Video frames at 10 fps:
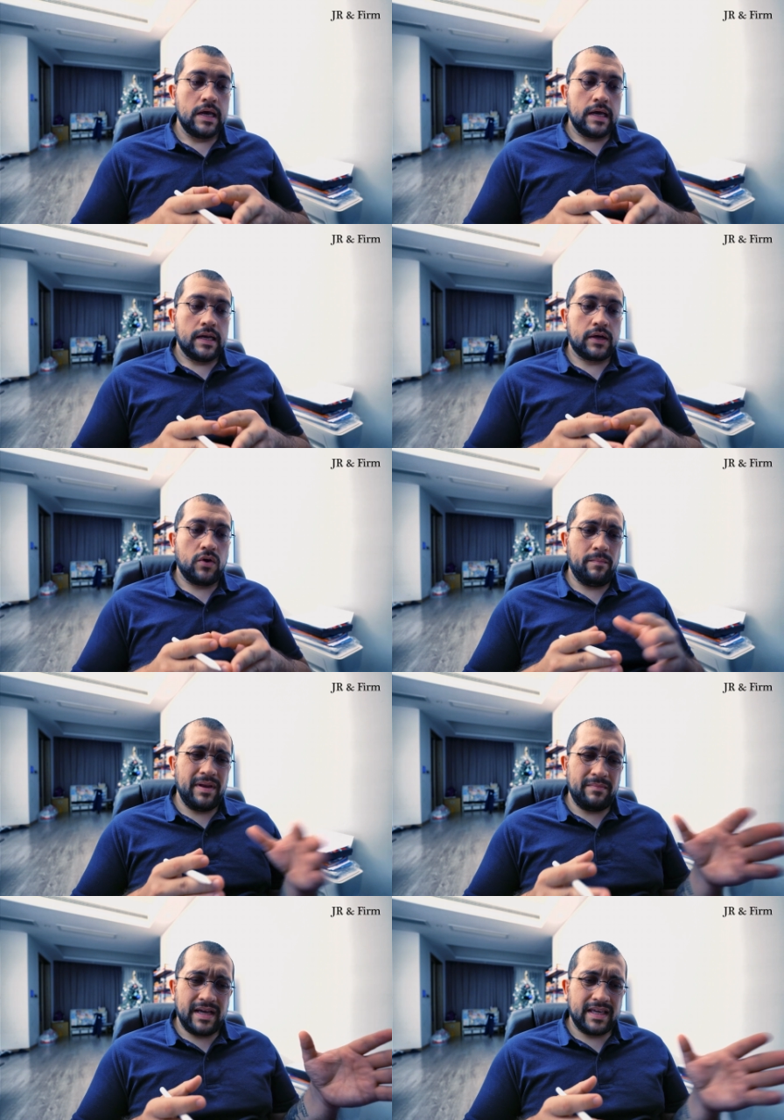Now,
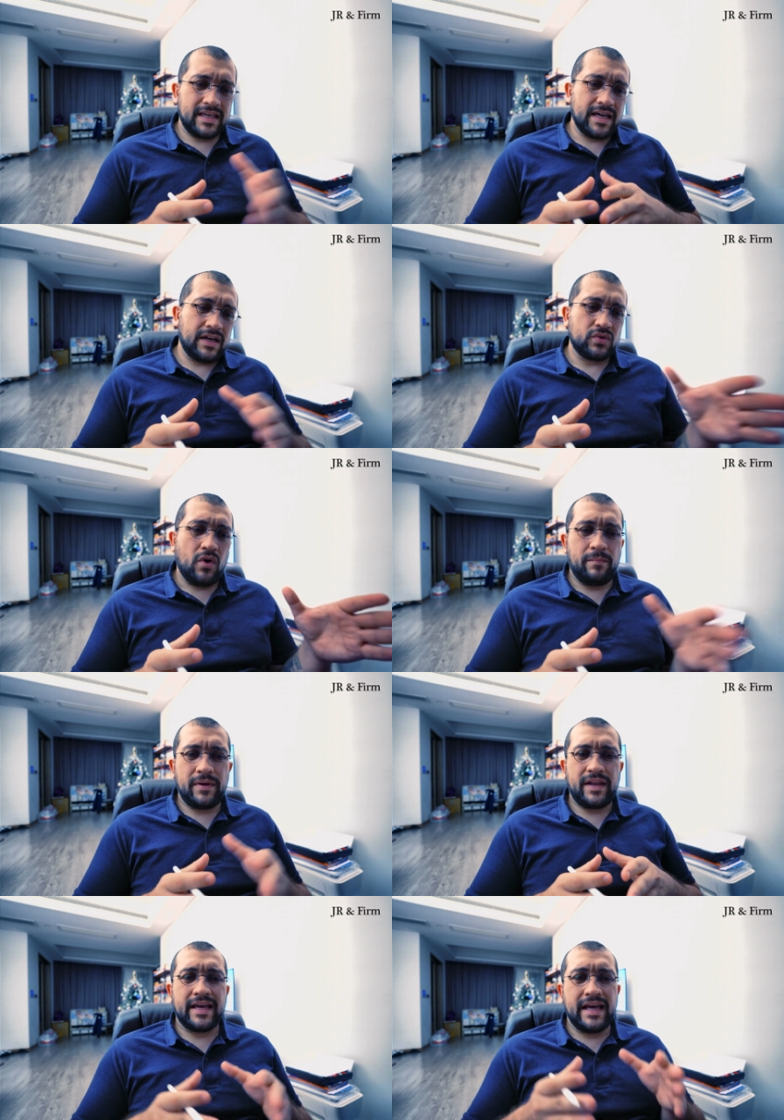company bank account
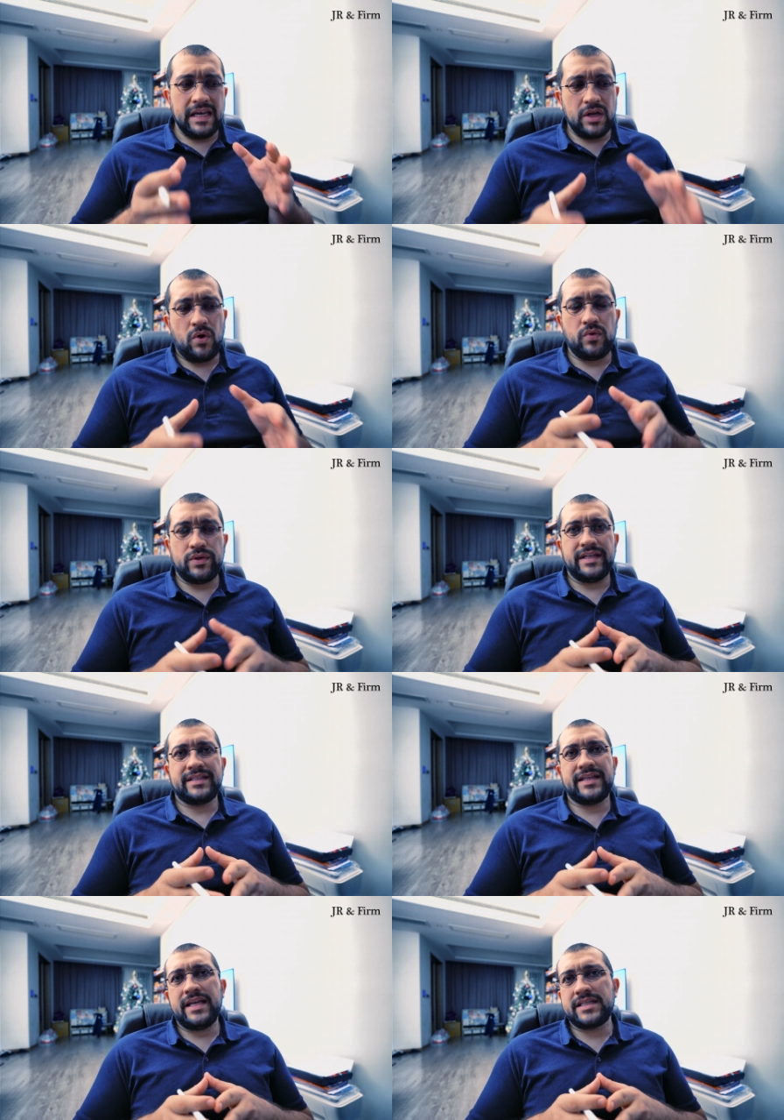opening alone,
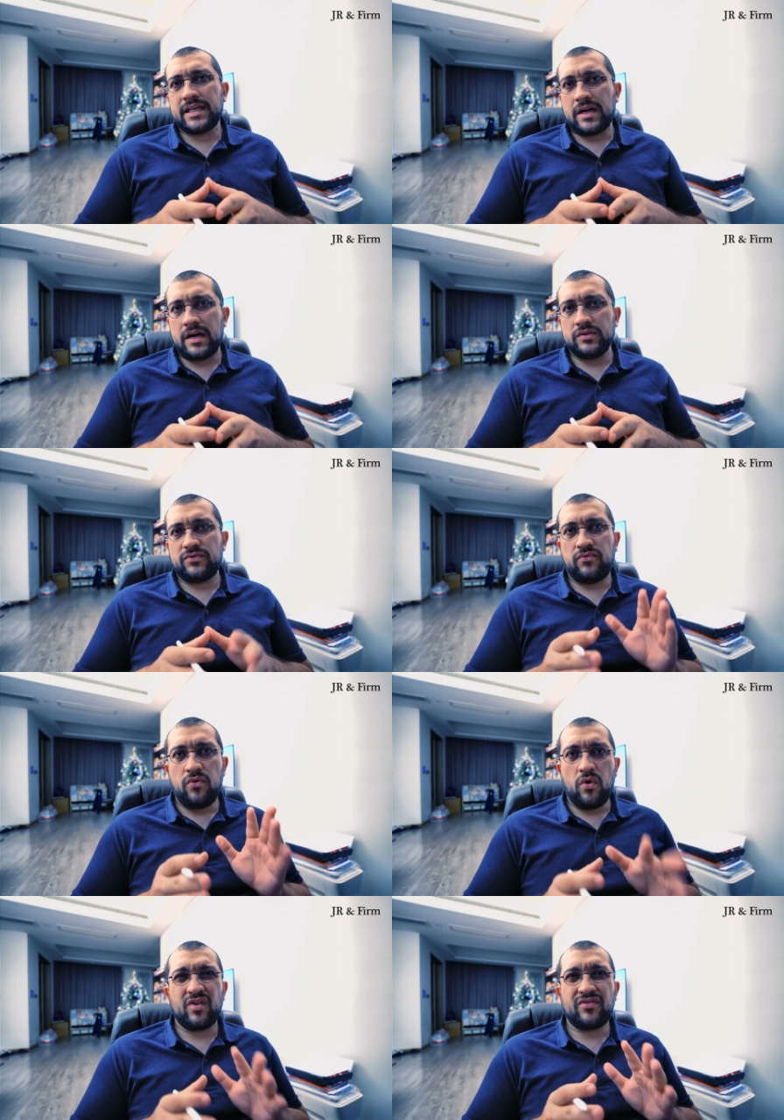it takes around
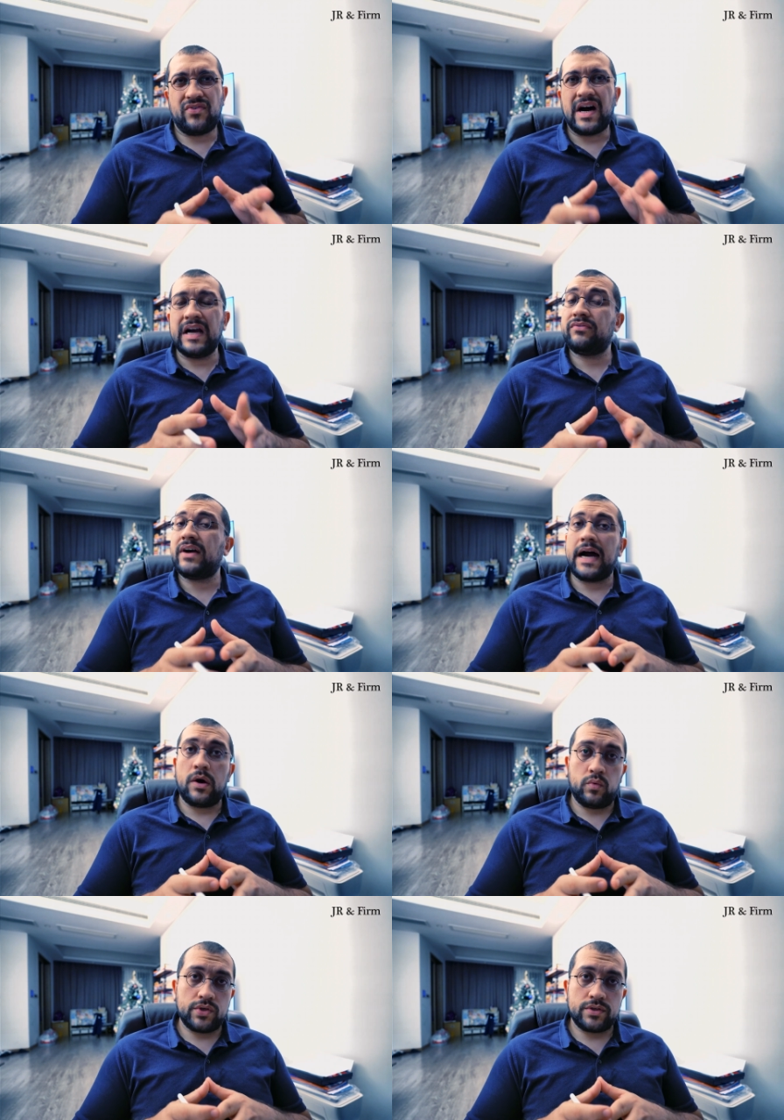4 or 5
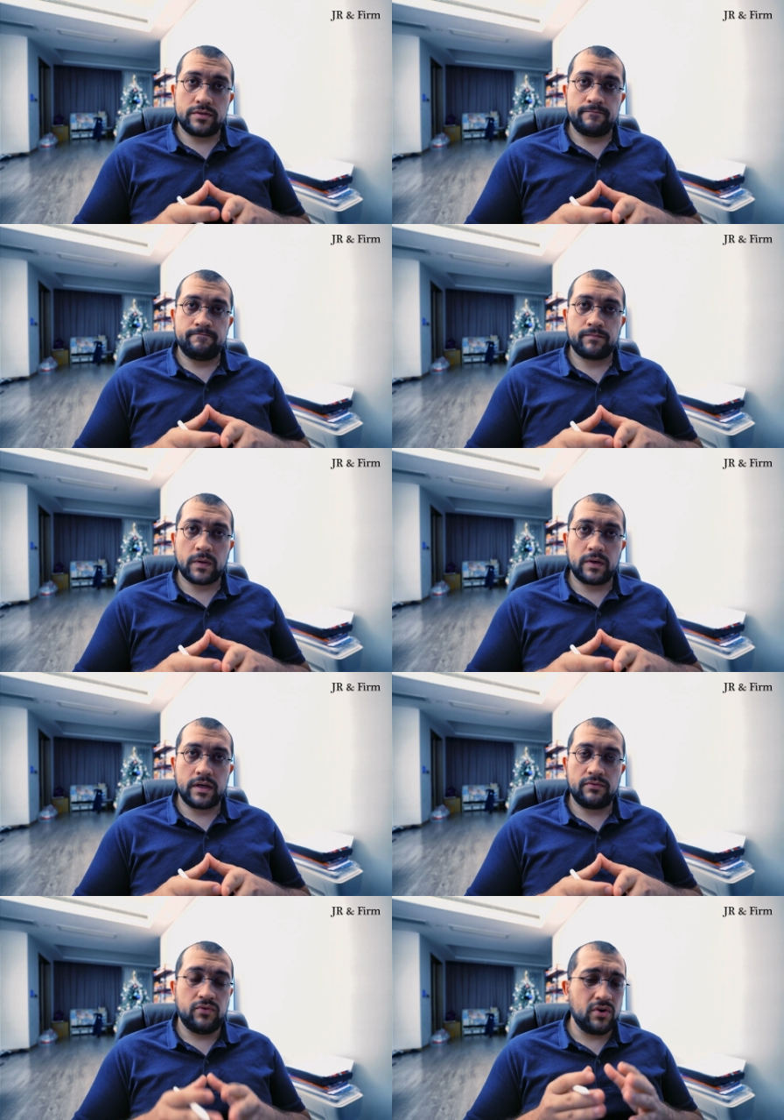hours.
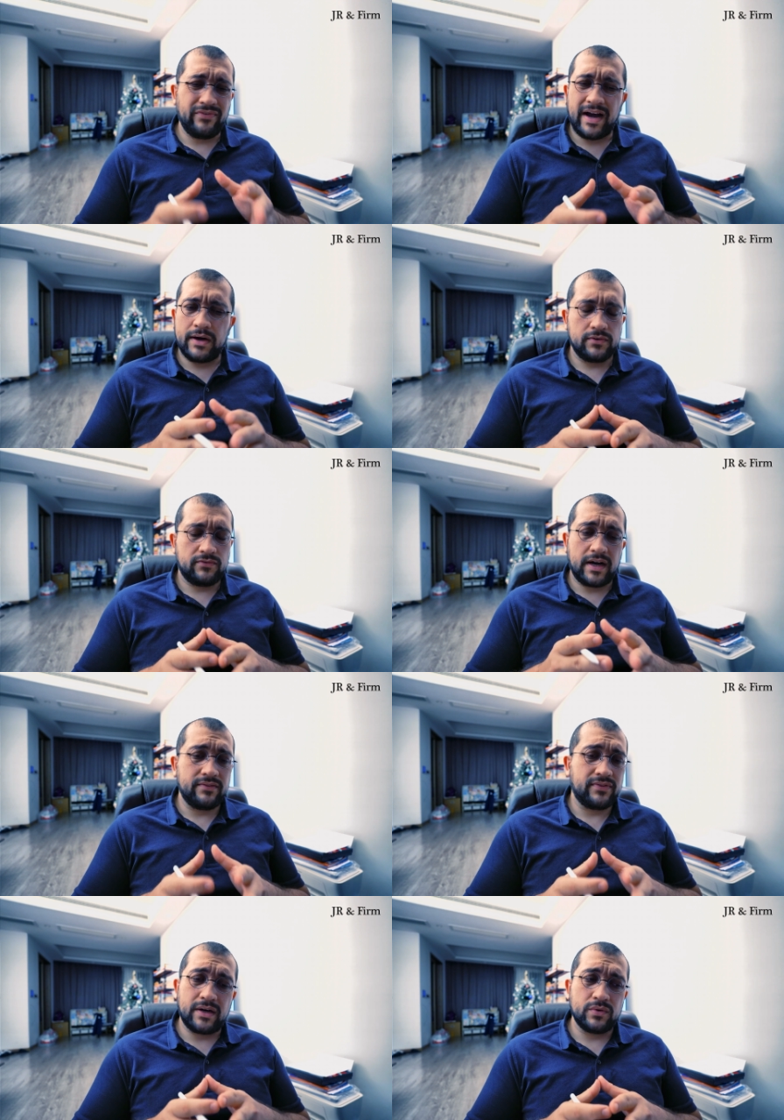Okay, 4 or
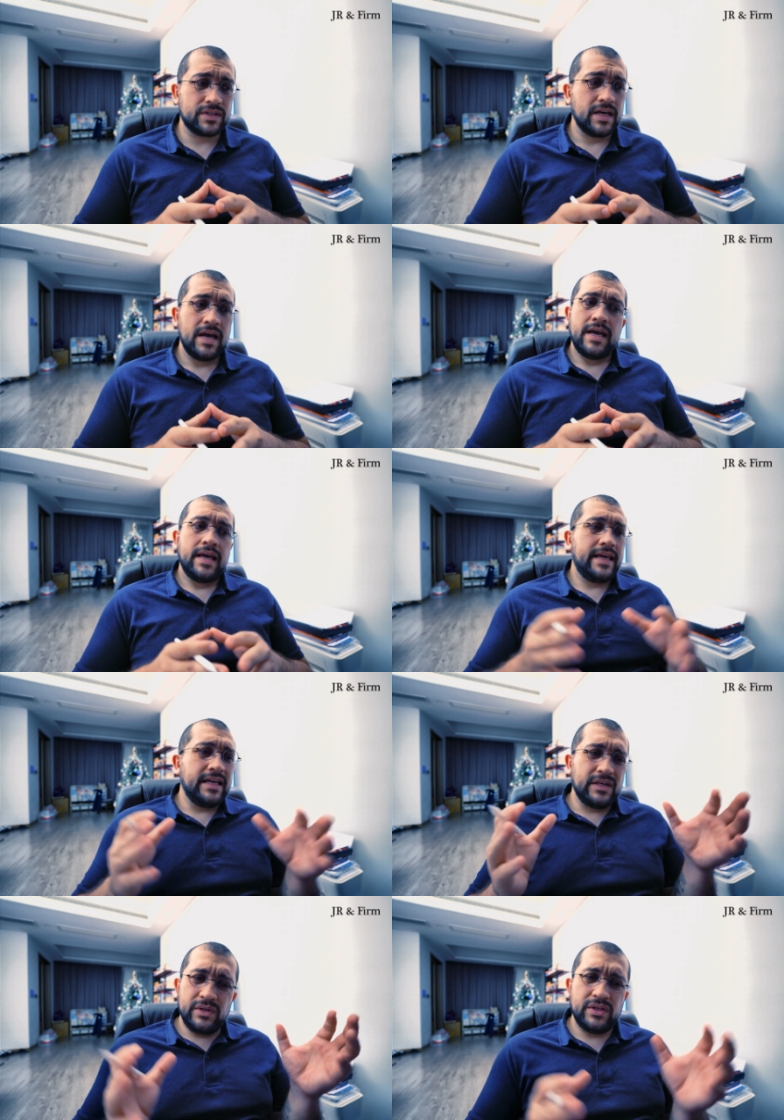5 hours,
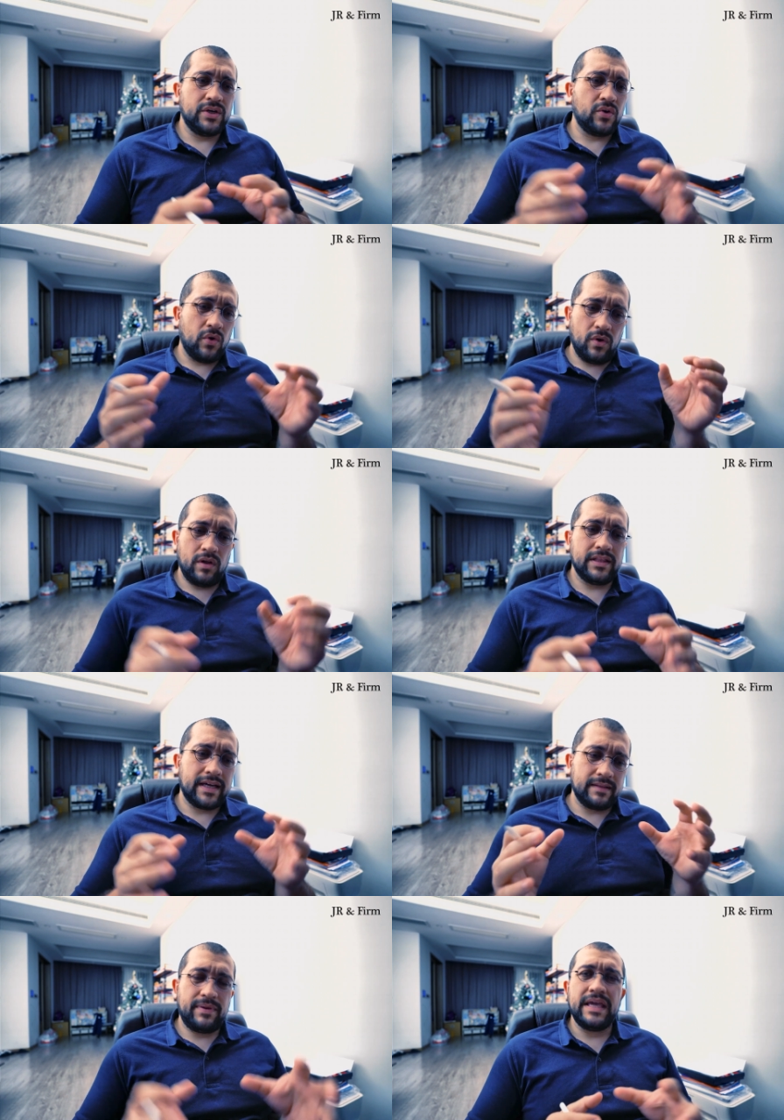including all
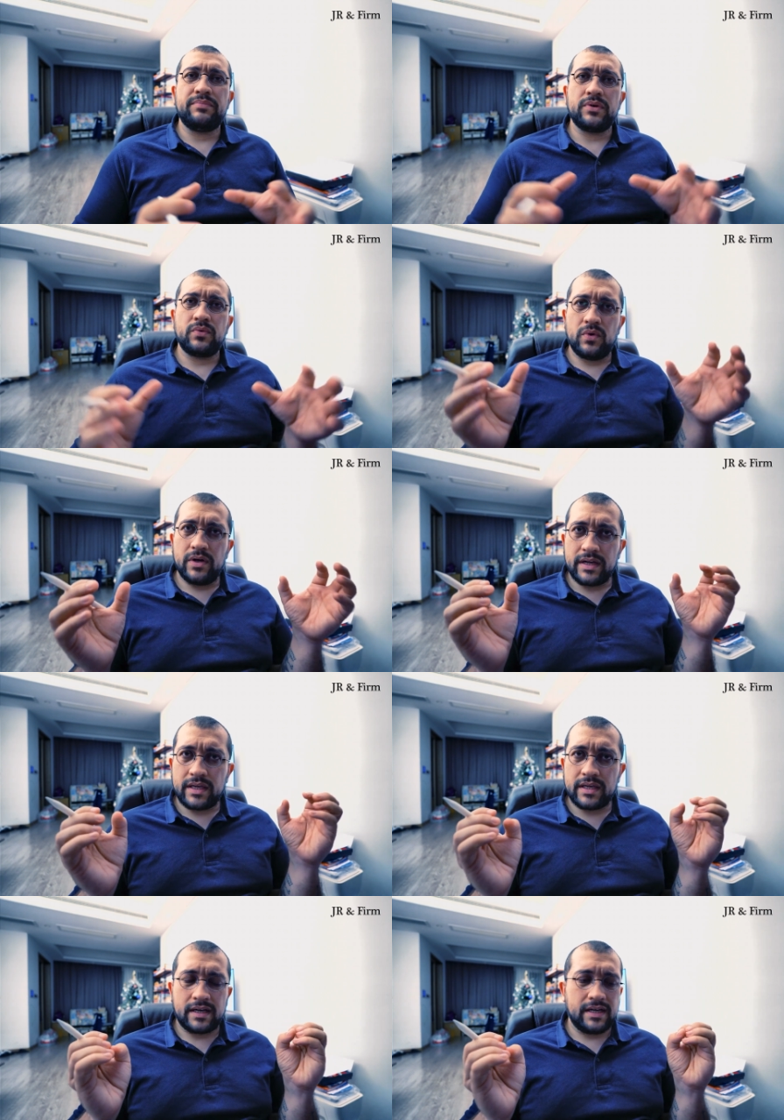that paperwork,